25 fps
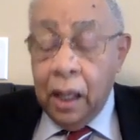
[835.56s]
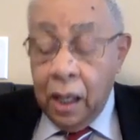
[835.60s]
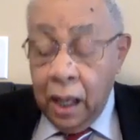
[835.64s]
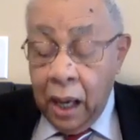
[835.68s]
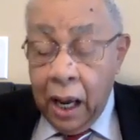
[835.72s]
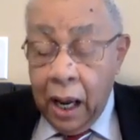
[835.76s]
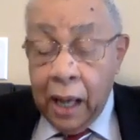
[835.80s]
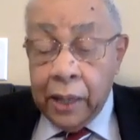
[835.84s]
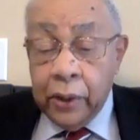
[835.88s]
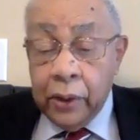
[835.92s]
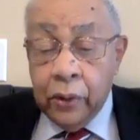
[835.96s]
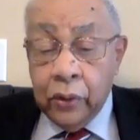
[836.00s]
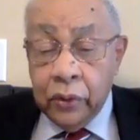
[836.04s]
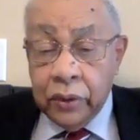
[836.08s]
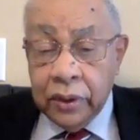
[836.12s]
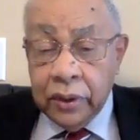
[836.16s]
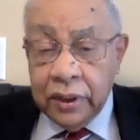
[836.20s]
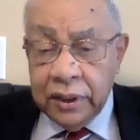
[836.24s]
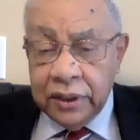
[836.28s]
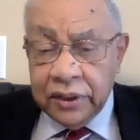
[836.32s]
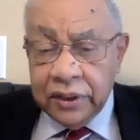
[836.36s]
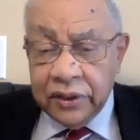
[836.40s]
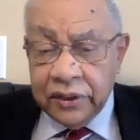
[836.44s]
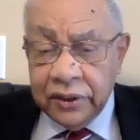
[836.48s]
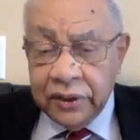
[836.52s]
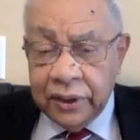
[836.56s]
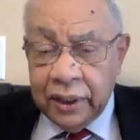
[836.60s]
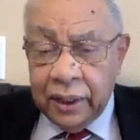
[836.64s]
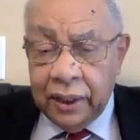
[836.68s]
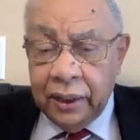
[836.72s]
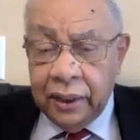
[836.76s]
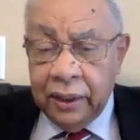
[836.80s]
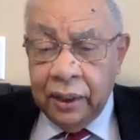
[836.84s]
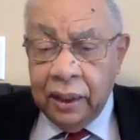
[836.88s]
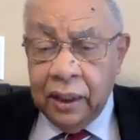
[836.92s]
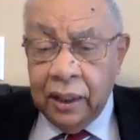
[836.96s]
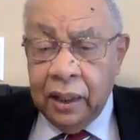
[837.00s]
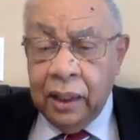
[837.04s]
I only
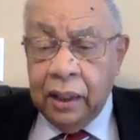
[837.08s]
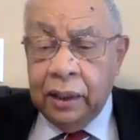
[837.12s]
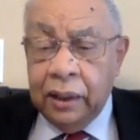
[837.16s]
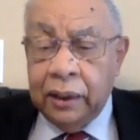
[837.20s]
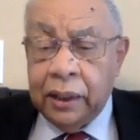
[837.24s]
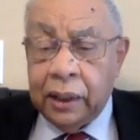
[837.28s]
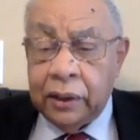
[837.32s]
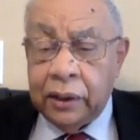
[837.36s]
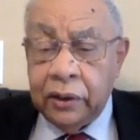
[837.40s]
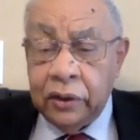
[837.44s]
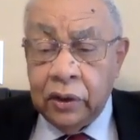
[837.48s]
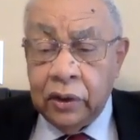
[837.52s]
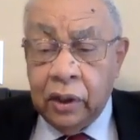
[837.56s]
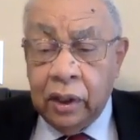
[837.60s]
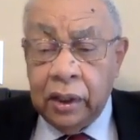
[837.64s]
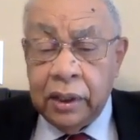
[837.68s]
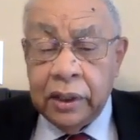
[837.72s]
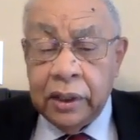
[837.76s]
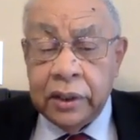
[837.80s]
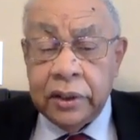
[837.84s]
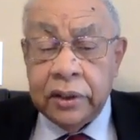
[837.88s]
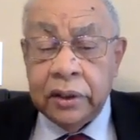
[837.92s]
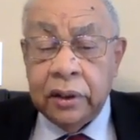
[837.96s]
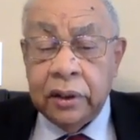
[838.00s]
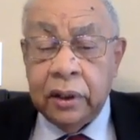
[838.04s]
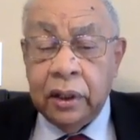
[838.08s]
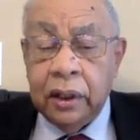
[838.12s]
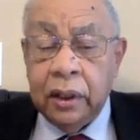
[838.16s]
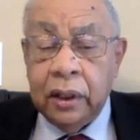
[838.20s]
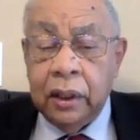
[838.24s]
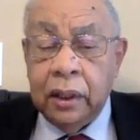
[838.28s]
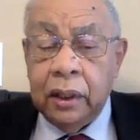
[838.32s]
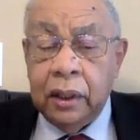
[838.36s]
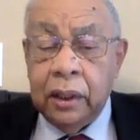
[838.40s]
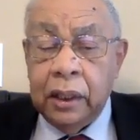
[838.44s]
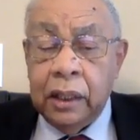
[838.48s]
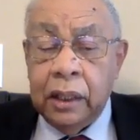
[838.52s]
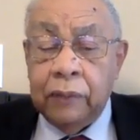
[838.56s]
say that knowledge,
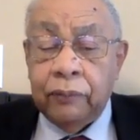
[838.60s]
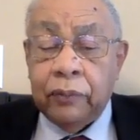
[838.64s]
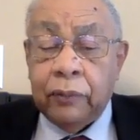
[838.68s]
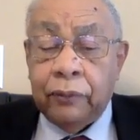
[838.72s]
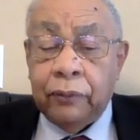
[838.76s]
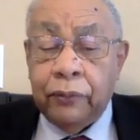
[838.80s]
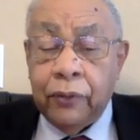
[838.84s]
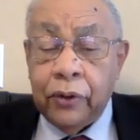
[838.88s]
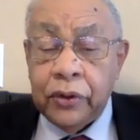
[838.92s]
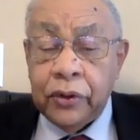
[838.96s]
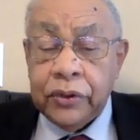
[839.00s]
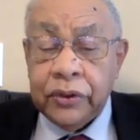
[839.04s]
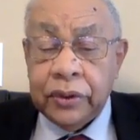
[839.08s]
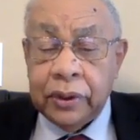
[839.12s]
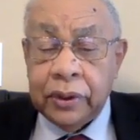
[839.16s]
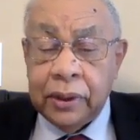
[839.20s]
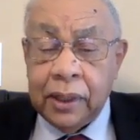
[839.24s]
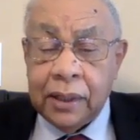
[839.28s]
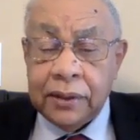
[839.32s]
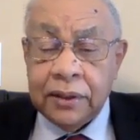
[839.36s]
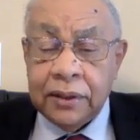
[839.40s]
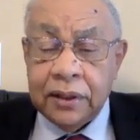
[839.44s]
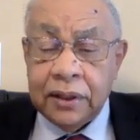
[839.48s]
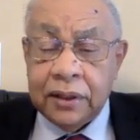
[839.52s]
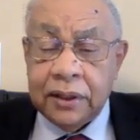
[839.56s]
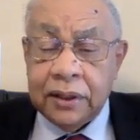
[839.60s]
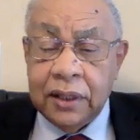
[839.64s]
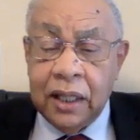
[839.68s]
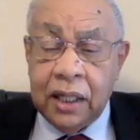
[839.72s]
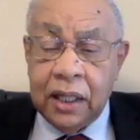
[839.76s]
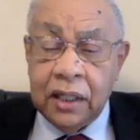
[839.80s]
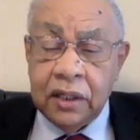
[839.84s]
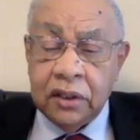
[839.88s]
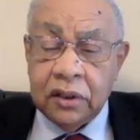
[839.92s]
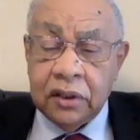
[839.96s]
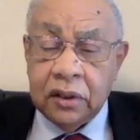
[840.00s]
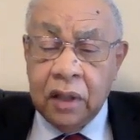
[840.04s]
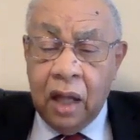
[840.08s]
in proportion as it
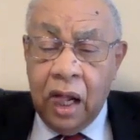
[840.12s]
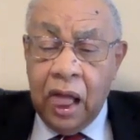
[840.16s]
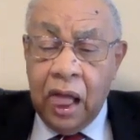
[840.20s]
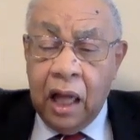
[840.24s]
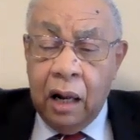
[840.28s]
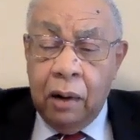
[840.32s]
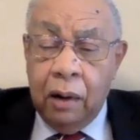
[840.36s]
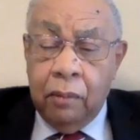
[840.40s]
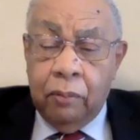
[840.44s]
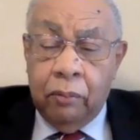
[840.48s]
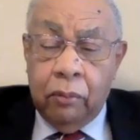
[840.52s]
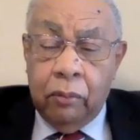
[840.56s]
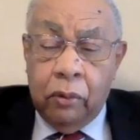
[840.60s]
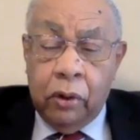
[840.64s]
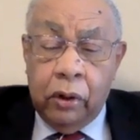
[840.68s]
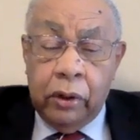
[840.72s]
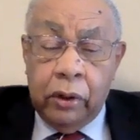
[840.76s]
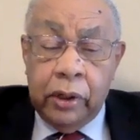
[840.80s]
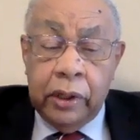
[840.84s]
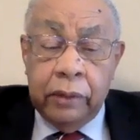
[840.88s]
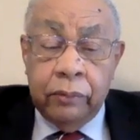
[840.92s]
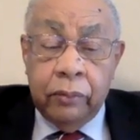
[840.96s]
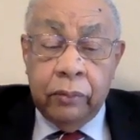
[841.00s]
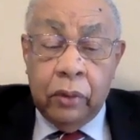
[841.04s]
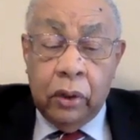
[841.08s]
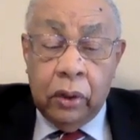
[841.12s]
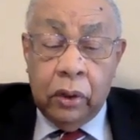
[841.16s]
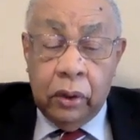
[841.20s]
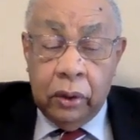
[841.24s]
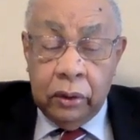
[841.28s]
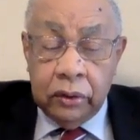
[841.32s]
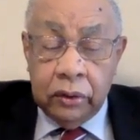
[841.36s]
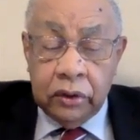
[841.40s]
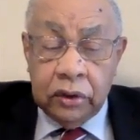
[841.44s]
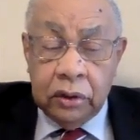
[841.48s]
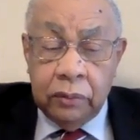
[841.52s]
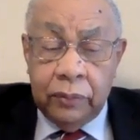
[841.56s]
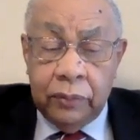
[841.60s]
tends more and
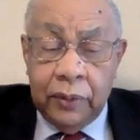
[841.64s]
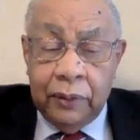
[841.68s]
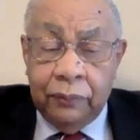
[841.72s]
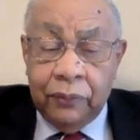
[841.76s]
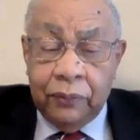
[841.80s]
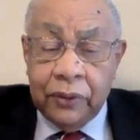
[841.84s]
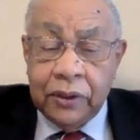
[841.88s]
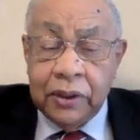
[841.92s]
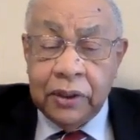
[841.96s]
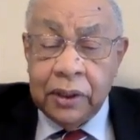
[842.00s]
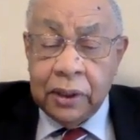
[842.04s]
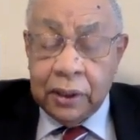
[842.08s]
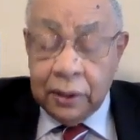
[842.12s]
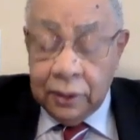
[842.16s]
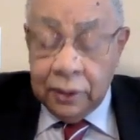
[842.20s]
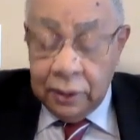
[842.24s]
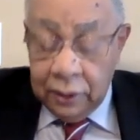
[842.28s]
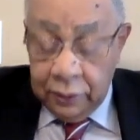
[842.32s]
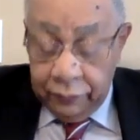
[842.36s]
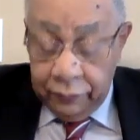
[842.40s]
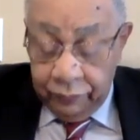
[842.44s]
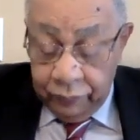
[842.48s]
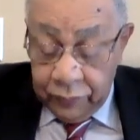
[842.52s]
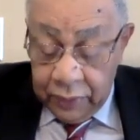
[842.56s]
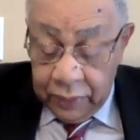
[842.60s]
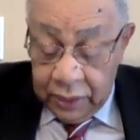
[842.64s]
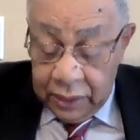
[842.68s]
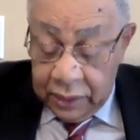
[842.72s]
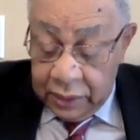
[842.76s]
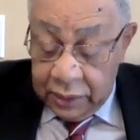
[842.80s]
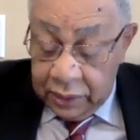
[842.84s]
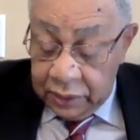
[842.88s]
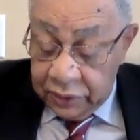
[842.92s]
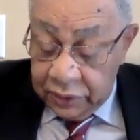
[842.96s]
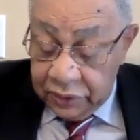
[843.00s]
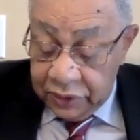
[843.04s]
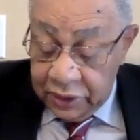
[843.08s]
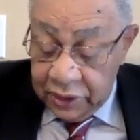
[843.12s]
more to be particular,
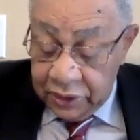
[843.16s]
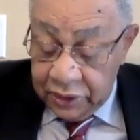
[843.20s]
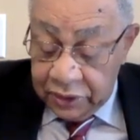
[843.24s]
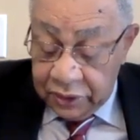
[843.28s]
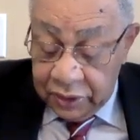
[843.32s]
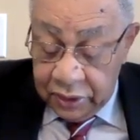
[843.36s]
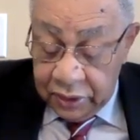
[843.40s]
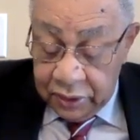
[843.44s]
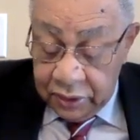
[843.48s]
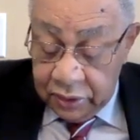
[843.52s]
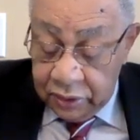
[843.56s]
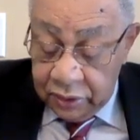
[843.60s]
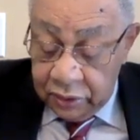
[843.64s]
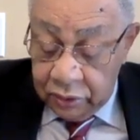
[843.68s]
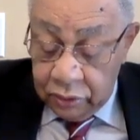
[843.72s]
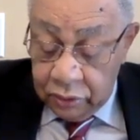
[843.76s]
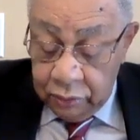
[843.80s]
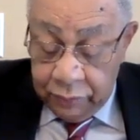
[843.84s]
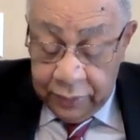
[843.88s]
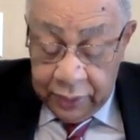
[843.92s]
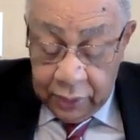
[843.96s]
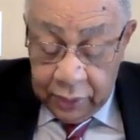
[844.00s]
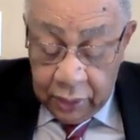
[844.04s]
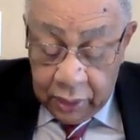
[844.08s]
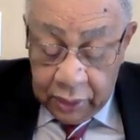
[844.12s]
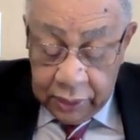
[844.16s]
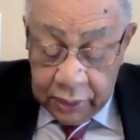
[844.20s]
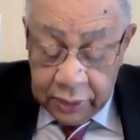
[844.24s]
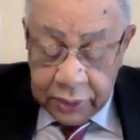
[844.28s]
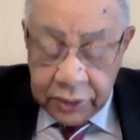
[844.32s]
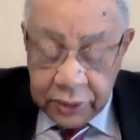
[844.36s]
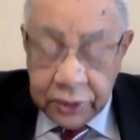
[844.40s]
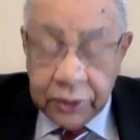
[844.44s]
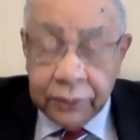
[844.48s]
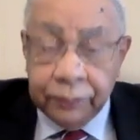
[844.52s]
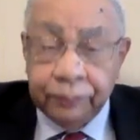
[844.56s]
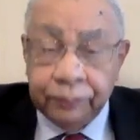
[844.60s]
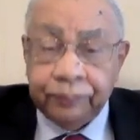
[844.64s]
ceases to be
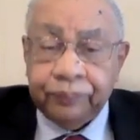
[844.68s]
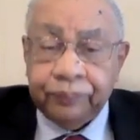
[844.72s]
knowledge."